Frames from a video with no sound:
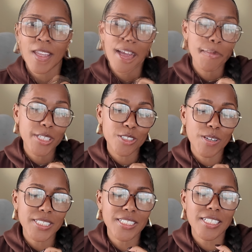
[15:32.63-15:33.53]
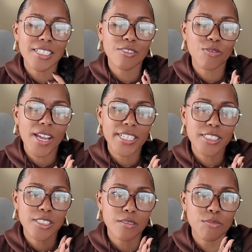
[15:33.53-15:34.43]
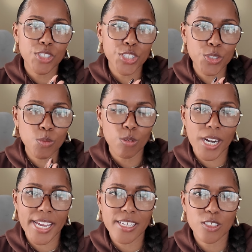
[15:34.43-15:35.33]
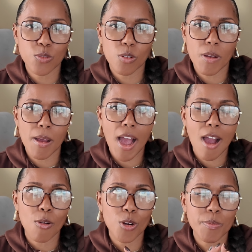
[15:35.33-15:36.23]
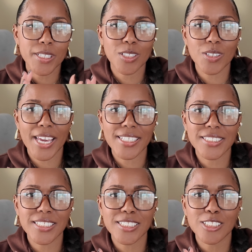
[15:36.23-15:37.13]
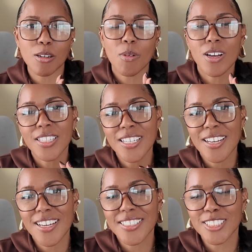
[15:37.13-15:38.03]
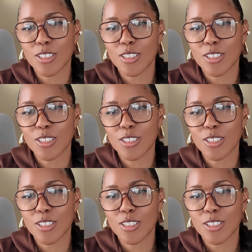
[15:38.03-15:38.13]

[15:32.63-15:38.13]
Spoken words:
I'm interested in finding some new brands for our pillowcases, so I'm on the hunt.